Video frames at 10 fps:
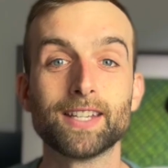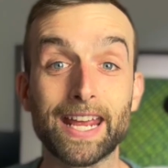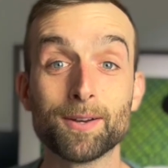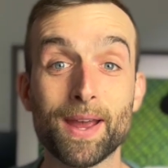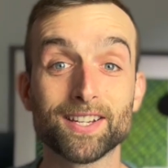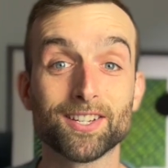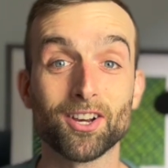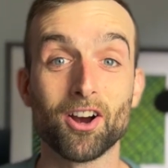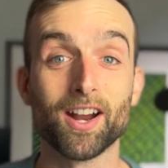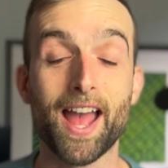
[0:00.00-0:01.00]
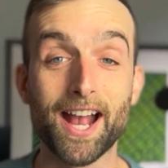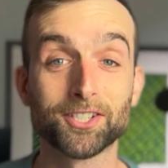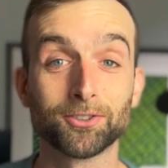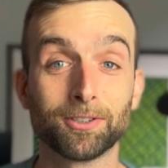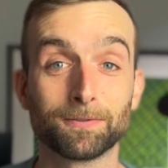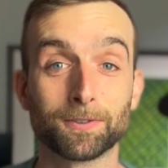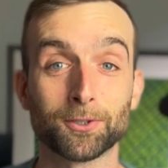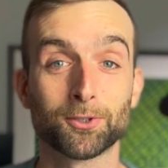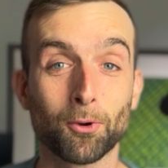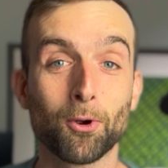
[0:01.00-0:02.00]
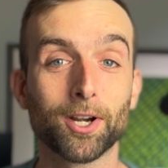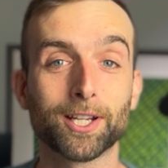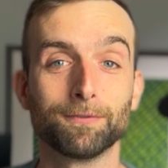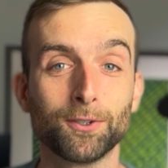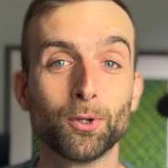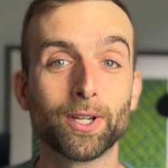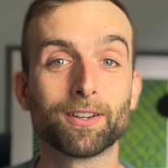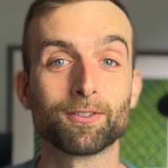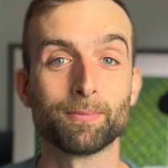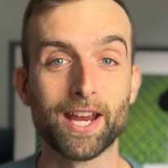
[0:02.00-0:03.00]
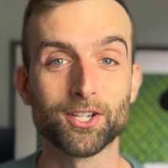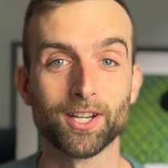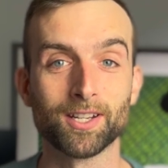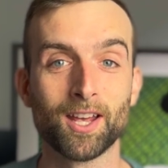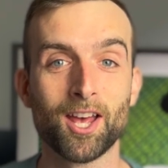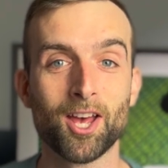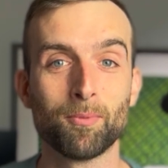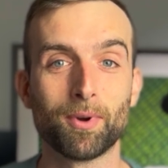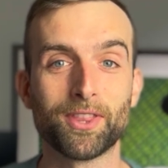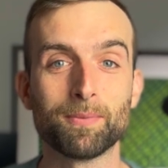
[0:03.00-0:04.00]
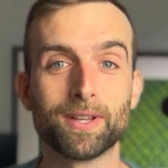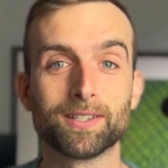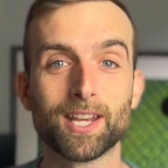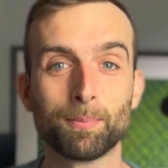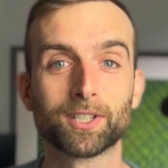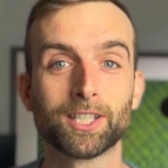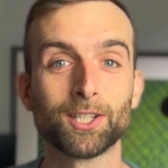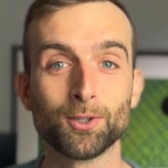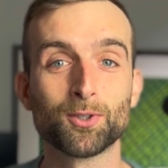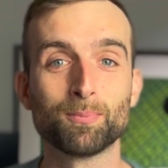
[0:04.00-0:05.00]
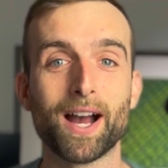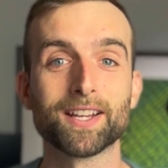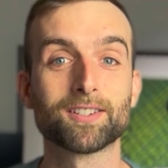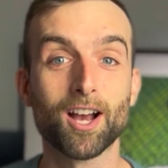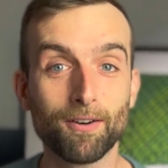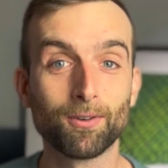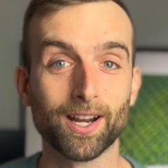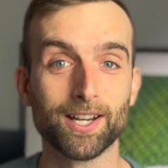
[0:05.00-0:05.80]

Databases are excellent for storing and viewing information, but they've been typically used by software